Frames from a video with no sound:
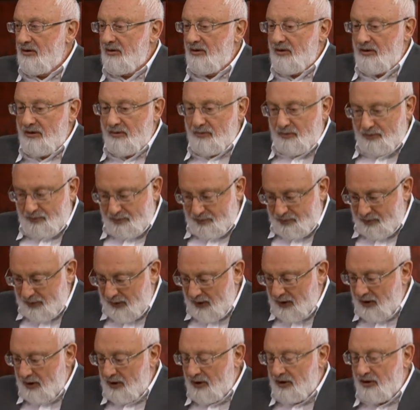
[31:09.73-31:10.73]
Din and
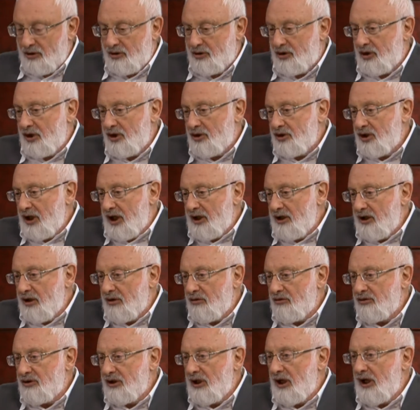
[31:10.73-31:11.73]
Rachamim,
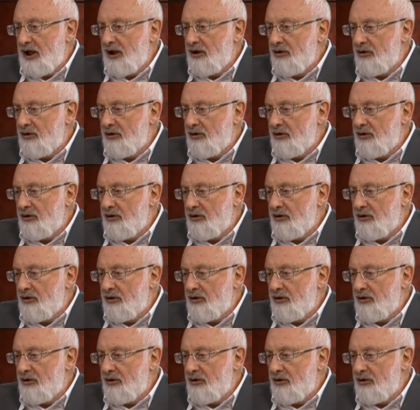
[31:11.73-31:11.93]
love,